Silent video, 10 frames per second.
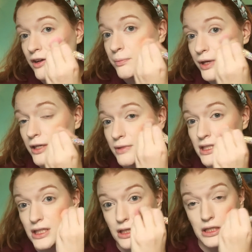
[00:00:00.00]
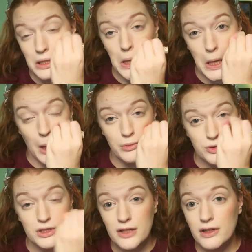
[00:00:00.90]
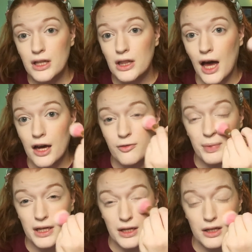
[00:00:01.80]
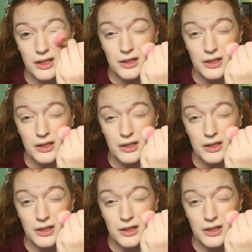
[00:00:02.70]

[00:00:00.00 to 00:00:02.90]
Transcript: pigmented, so it's leaving a lot of pink,